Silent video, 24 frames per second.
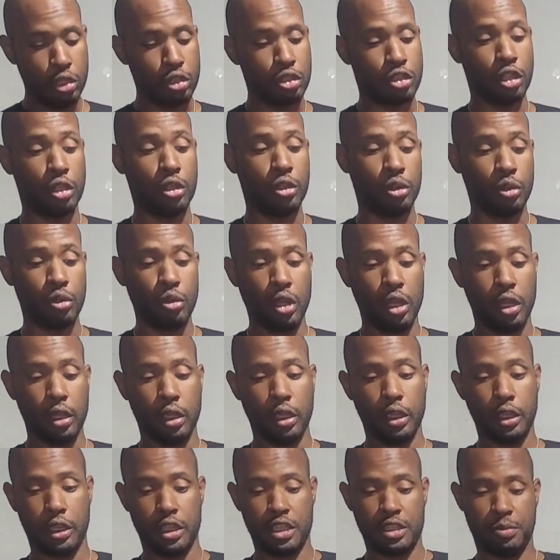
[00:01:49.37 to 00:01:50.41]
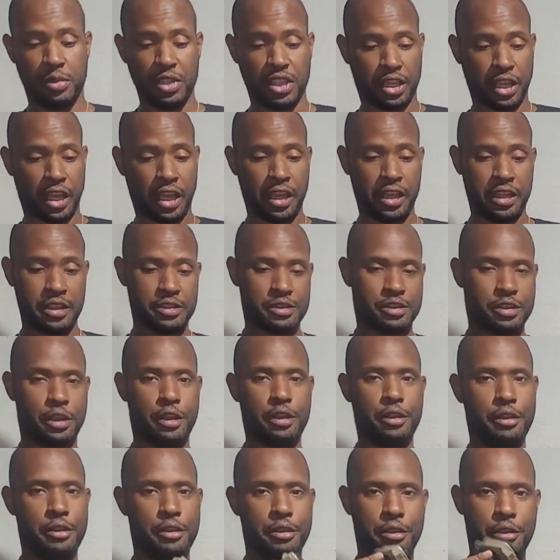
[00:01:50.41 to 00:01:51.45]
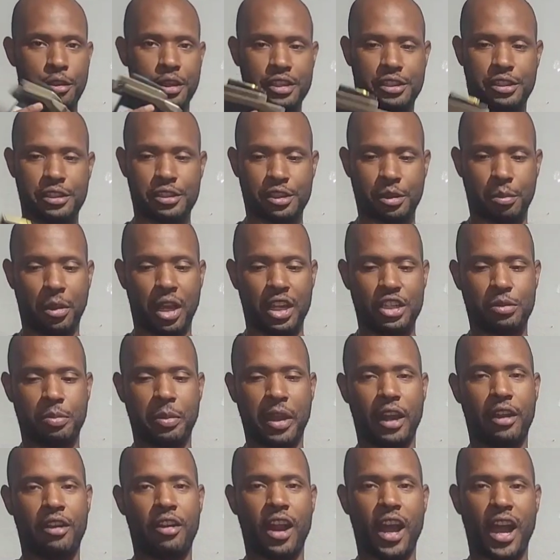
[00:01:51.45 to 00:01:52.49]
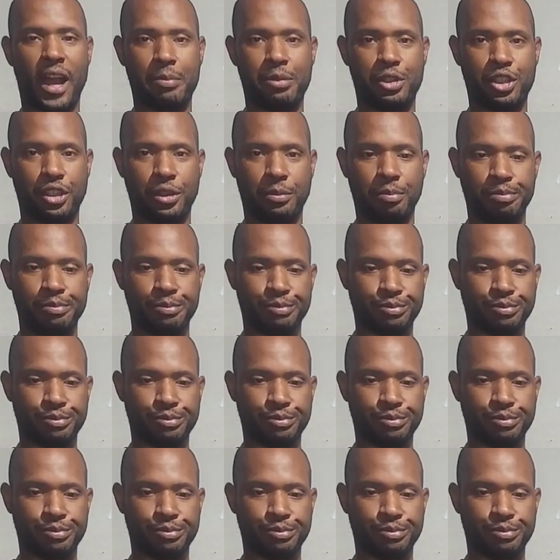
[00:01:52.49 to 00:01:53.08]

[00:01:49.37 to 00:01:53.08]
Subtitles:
Two is because this is a much better option.